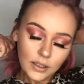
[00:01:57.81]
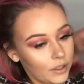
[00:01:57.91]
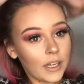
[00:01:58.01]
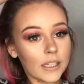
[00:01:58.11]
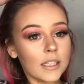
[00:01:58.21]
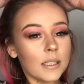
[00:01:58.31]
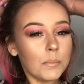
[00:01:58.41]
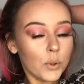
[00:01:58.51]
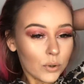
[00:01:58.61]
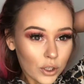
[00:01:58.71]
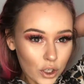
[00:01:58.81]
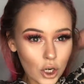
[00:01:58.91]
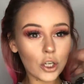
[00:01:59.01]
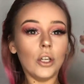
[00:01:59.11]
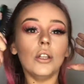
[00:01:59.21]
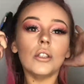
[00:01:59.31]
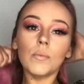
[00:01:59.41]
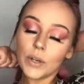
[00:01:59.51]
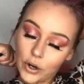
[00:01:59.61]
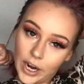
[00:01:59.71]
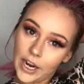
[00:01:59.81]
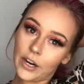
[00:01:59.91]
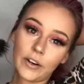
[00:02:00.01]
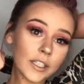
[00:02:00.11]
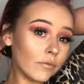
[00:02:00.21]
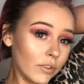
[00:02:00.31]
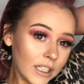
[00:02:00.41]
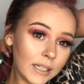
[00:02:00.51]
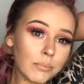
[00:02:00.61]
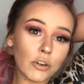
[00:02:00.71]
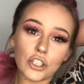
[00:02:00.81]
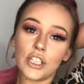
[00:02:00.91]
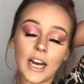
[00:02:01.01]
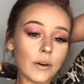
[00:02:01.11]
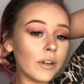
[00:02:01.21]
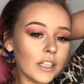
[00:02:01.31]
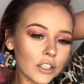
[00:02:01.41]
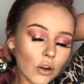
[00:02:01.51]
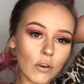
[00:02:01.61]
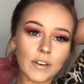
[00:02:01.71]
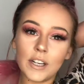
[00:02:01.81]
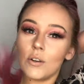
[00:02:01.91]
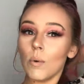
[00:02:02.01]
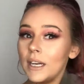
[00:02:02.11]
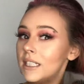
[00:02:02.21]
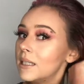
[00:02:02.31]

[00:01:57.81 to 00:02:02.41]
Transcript: You get smoother curls when your hair is really brushed out and it's already quite